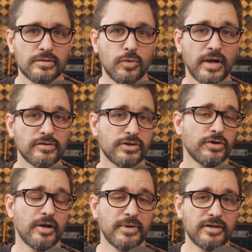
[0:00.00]
A while ago,
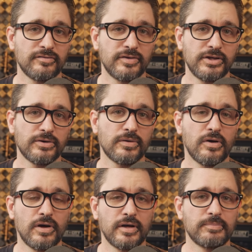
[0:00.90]
I made a video
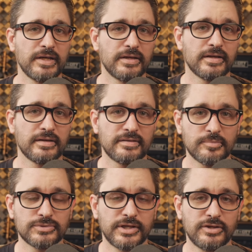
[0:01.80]
on making a
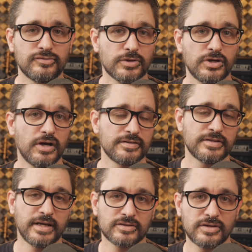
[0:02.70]
template for
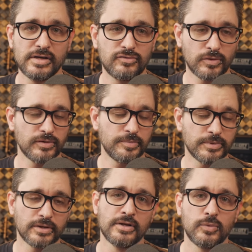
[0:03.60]
Kontakt for
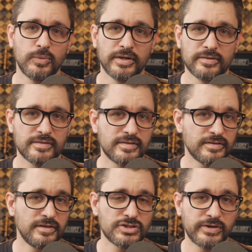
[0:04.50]
Reaper with
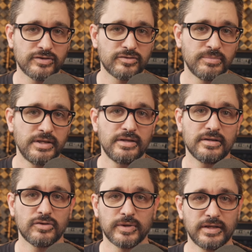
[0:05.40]
sixteen channels of MIDI
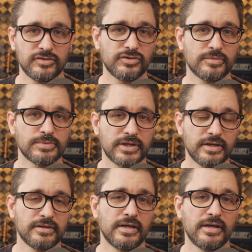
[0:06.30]
going into the
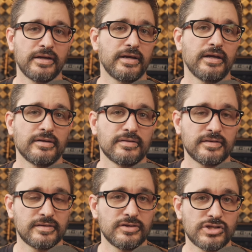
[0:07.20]
plugin and
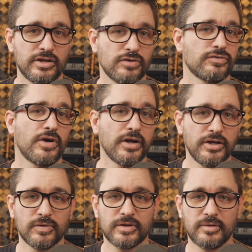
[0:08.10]
sixteen channels of
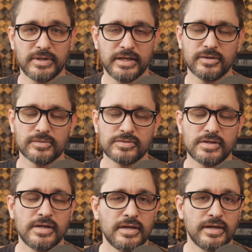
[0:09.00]
audio coming out.
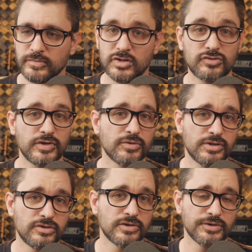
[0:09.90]
This video
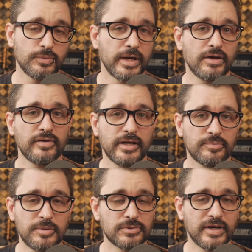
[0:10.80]
did really well, and
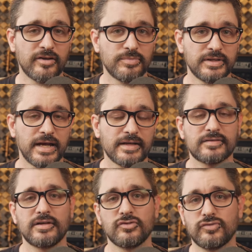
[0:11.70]
people have been
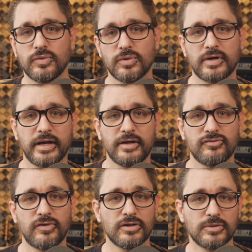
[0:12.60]
asking for a
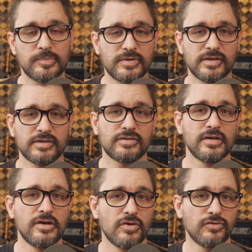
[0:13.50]
follow-up to this
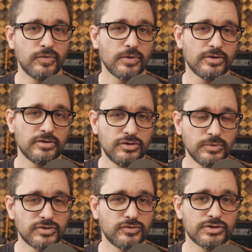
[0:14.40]
for the
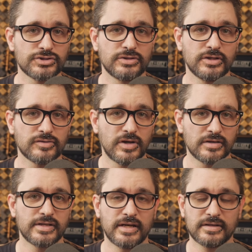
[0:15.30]
newest version of
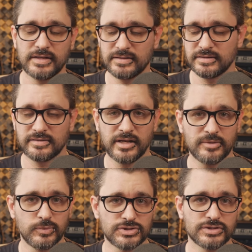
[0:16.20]
Kontakt at this
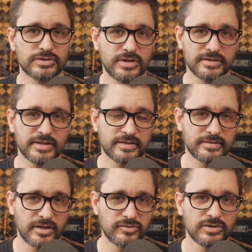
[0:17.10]
time, which is Kontakt
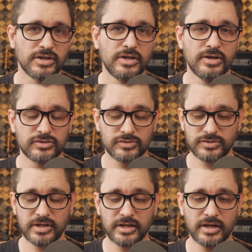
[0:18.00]
seven. So
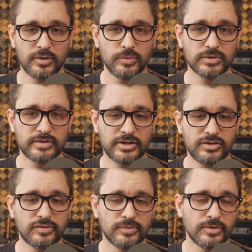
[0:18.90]
today I will take
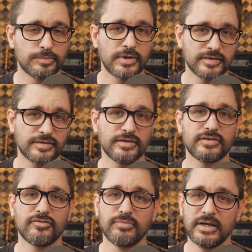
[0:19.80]
you through the process
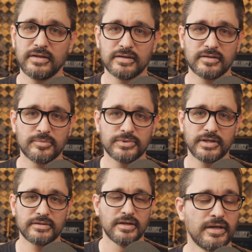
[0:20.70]
of making a
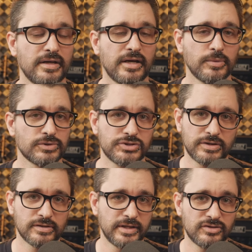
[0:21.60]
template. I will share
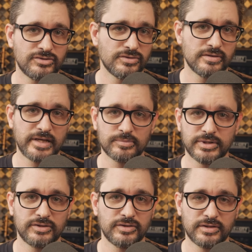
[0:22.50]
a link to the
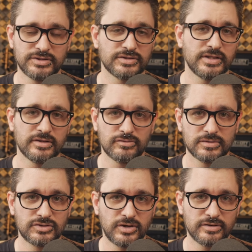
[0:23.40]
template so you can just get
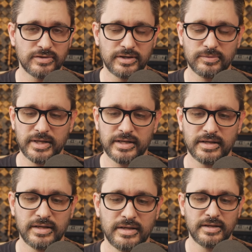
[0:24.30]
started right away.
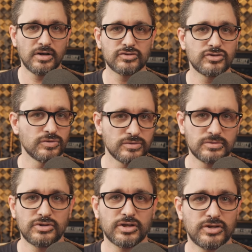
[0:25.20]
Also
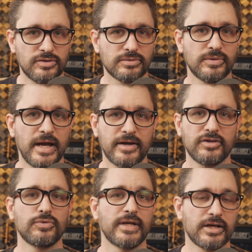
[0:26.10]
talk you through how
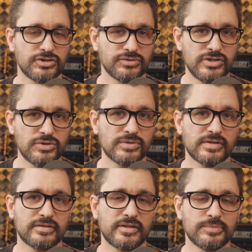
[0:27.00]
you would actually use
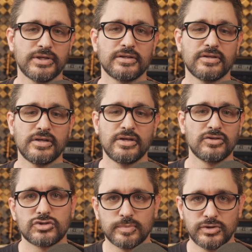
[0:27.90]
this template
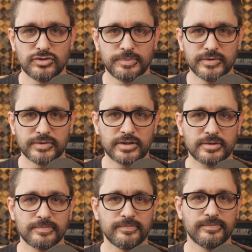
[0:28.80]
to produce music.
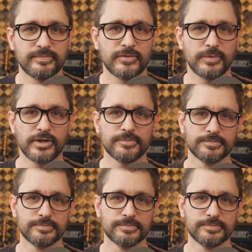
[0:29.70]
Here we go.